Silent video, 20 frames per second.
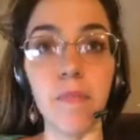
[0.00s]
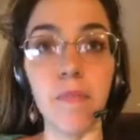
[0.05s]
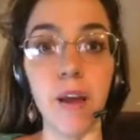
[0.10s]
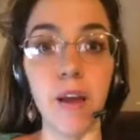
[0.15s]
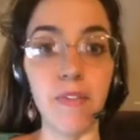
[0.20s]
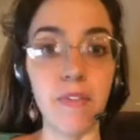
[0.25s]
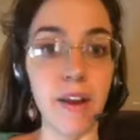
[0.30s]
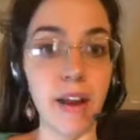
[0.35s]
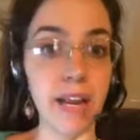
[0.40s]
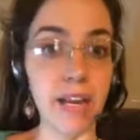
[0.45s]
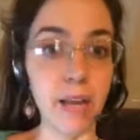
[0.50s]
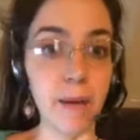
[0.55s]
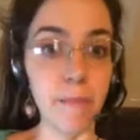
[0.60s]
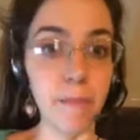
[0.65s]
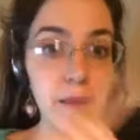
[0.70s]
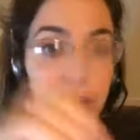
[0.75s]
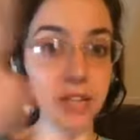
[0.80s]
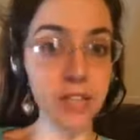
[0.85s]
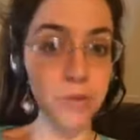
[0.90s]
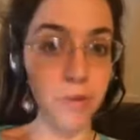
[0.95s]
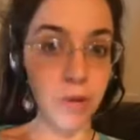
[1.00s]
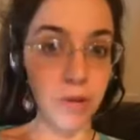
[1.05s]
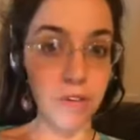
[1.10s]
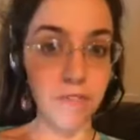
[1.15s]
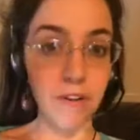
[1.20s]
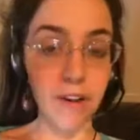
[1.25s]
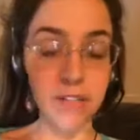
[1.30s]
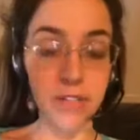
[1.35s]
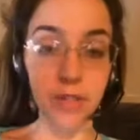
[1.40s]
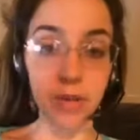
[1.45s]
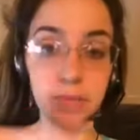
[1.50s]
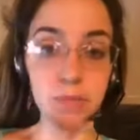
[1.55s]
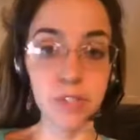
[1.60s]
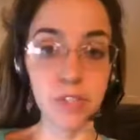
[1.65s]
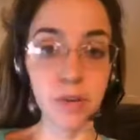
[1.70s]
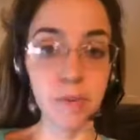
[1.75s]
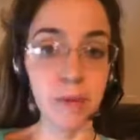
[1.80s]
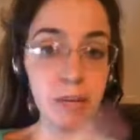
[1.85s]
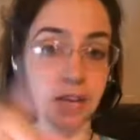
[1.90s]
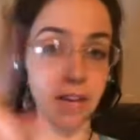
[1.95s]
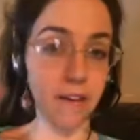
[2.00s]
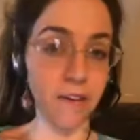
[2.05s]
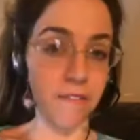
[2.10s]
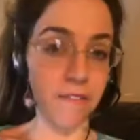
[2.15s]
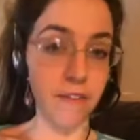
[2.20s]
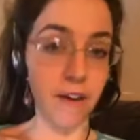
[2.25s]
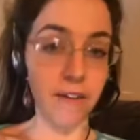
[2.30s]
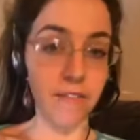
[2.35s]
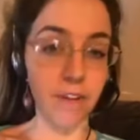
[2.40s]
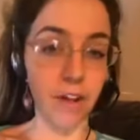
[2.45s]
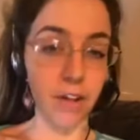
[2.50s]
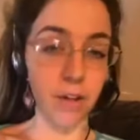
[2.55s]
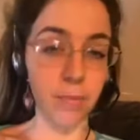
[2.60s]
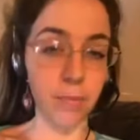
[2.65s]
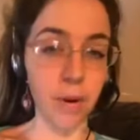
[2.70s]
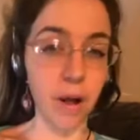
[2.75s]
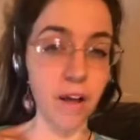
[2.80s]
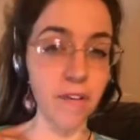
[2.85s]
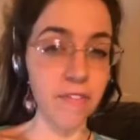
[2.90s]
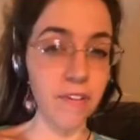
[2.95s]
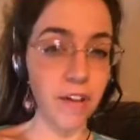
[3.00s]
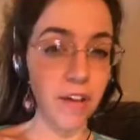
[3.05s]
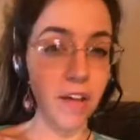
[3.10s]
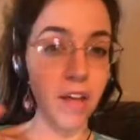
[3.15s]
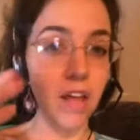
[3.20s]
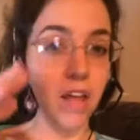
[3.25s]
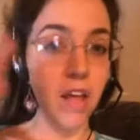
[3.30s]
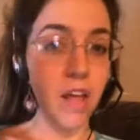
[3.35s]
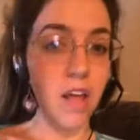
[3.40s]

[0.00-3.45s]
then I get paid 25, so I'm still making a $5 profit